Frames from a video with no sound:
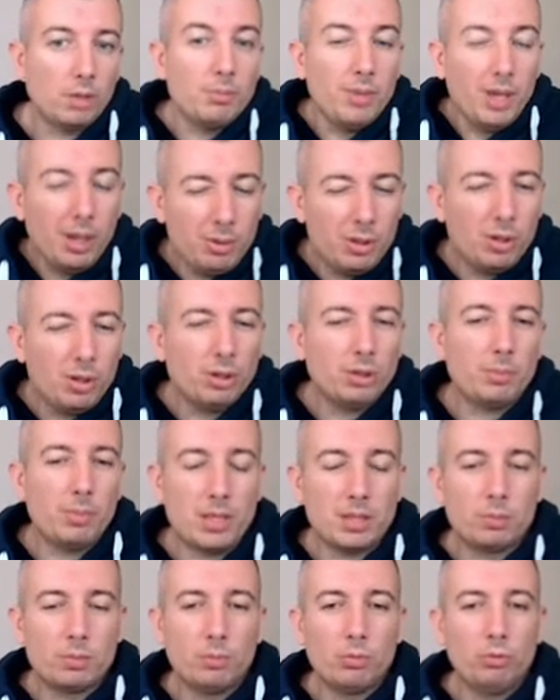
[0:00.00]
Maybe not the
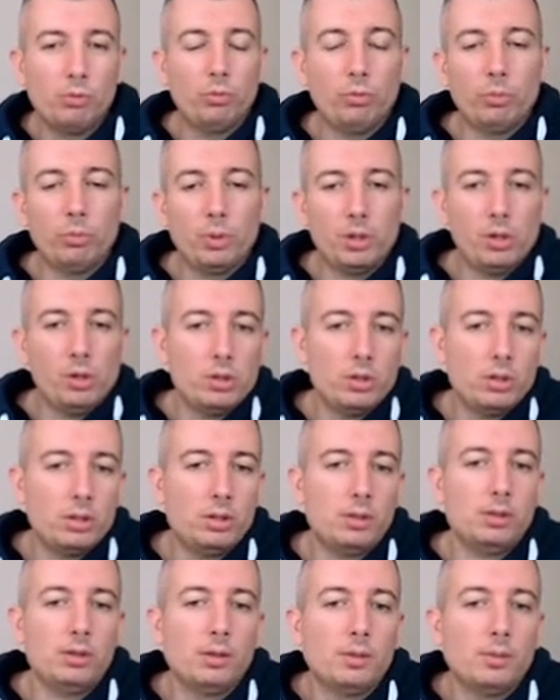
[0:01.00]
best move
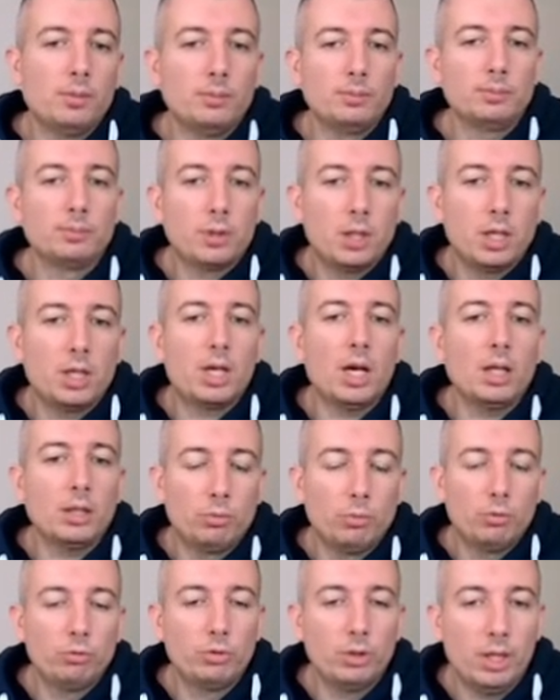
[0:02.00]
because he can't
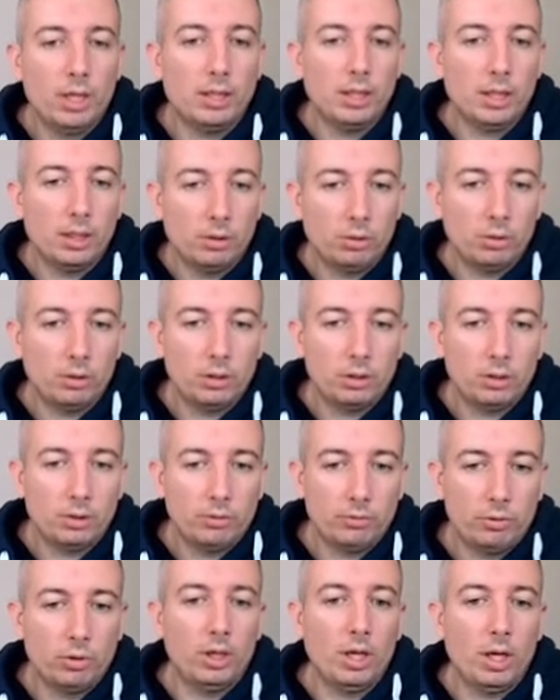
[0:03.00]
move the knight
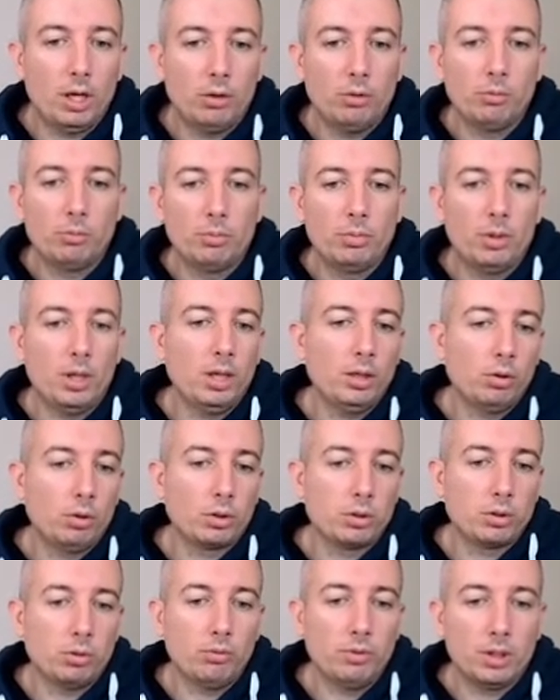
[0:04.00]
for now, and
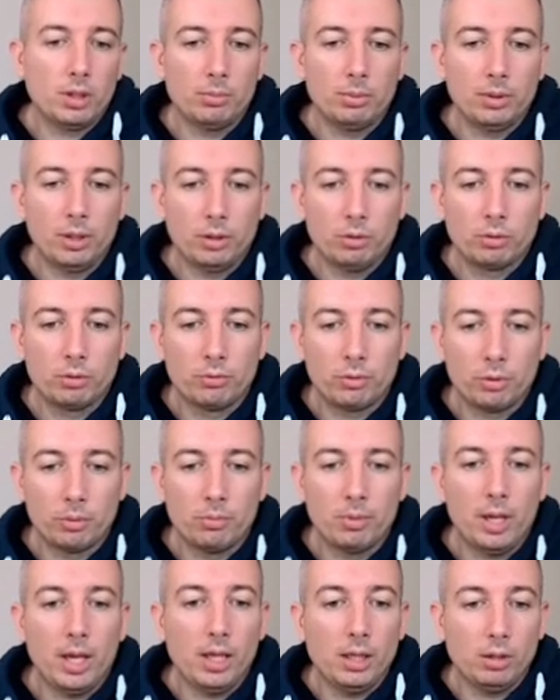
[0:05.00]
also we can play rook from
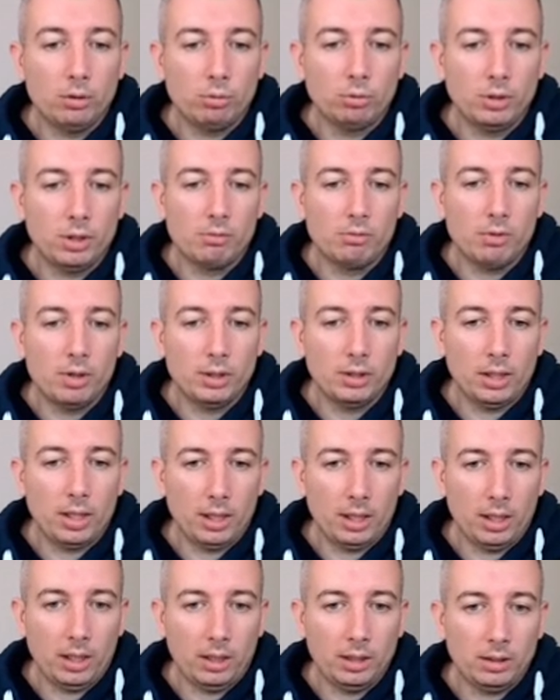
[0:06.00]
a to d1,
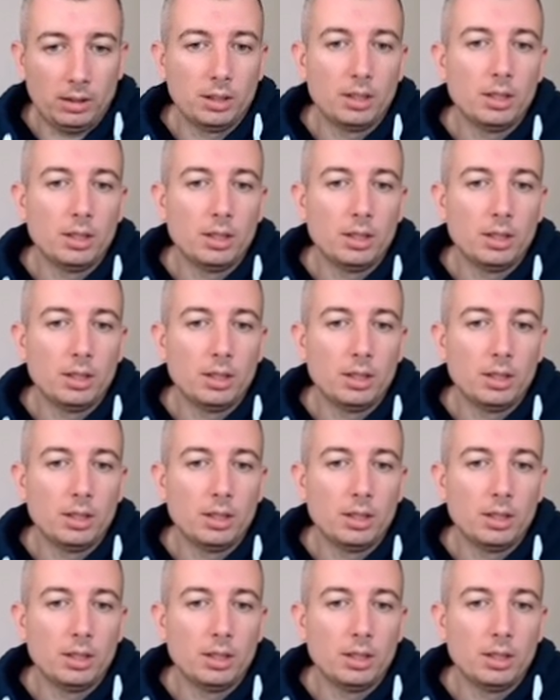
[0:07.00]
and